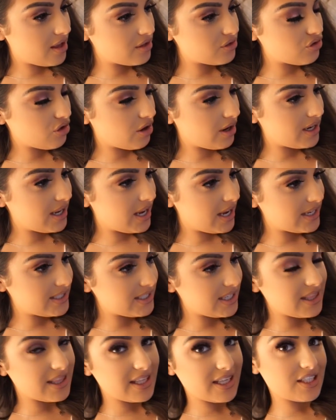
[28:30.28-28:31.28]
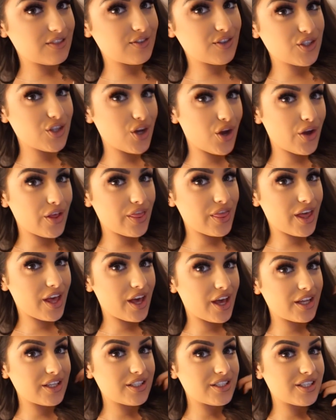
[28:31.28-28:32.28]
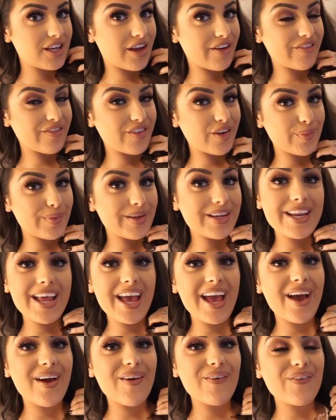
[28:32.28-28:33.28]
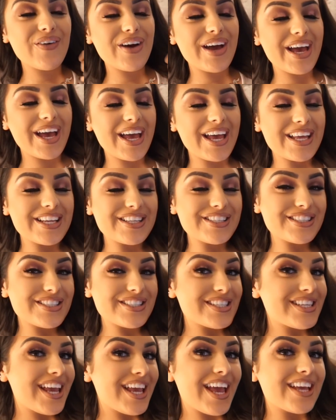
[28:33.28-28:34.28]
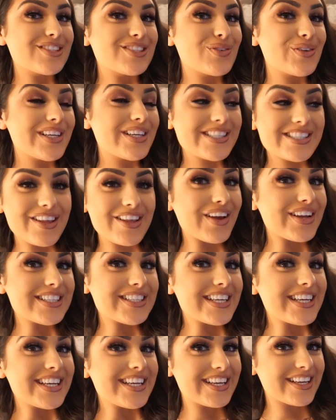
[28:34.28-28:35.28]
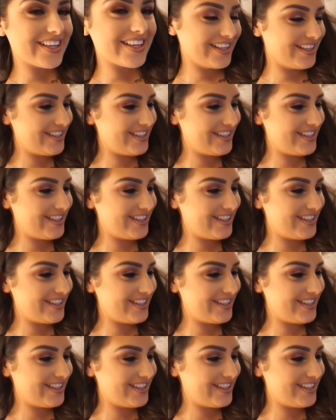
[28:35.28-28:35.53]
trying to edit this video that I'm filming now, and yeah, it's all exciting.